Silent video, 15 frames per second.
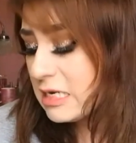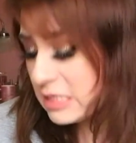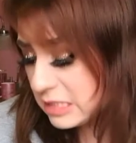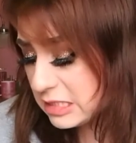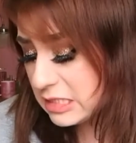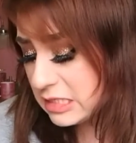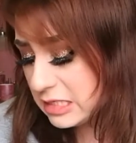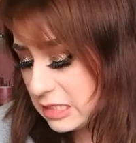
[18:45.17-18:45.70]

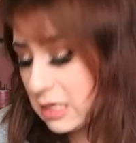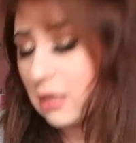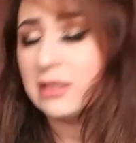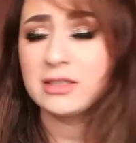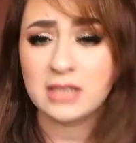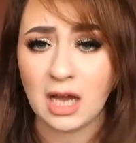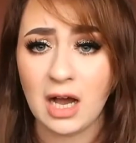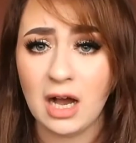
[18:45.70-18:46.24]
Ugh.
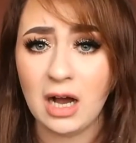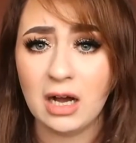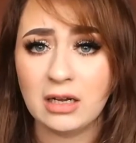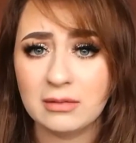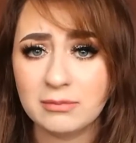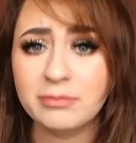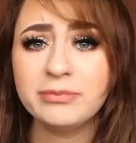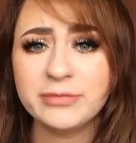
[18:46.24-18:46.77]
Tarte.
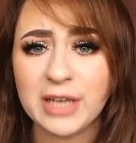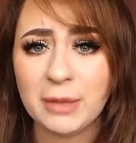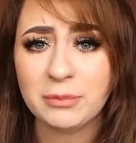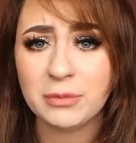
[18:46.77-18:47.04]
Damn